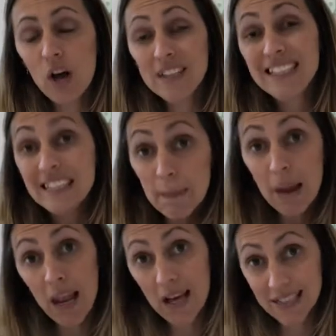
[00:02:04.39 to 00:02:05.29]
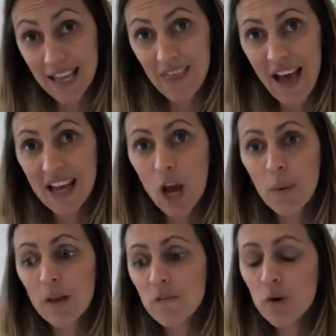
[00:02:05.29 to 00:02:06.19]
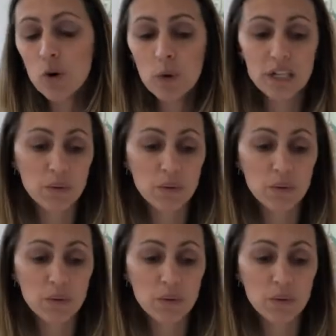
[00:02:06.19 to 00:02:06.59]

similar to that going forward.